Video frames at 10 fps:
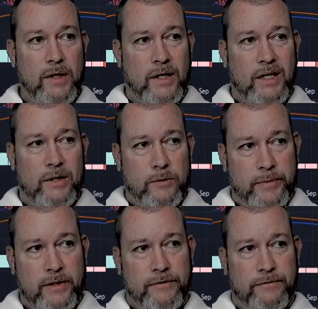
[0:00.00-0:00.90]
It would
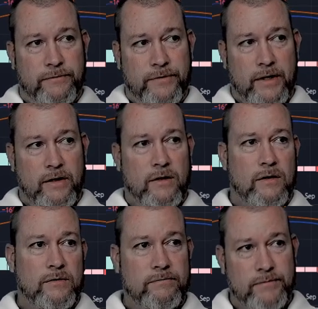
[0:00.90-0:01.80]
be a
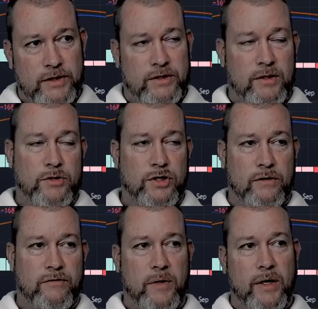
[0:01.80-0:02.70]
fair assumption
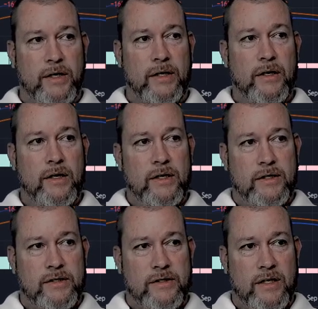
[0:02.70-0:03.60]
of mine
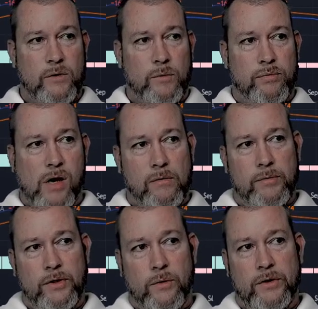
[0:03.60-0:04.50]
to say that we're
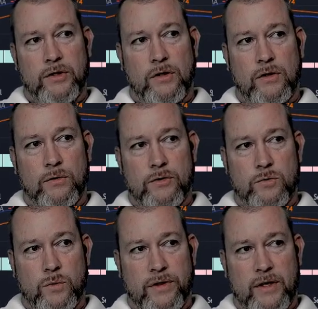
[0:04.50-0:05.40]
probably going to close
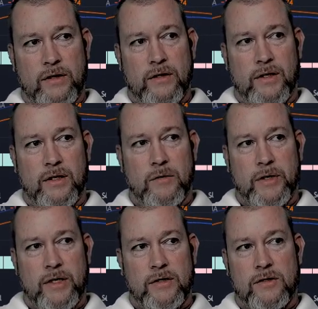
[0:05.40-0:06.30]
within the
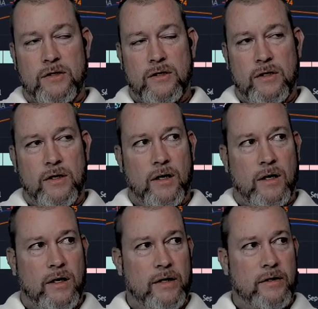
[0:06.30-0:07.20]
EMAs
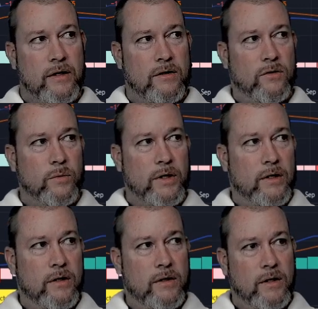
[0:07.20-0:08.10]
at the end of the
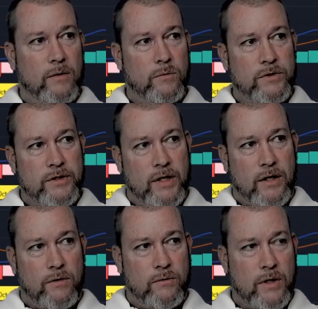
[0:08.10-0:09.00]
week, and we'll see
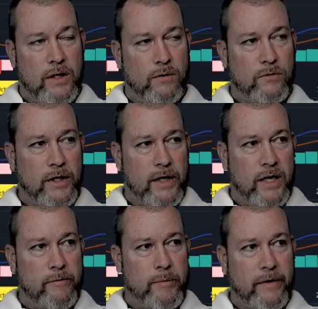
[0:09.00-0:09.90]
how right I
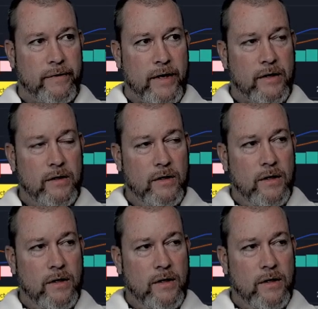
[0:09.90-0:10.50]
am about that.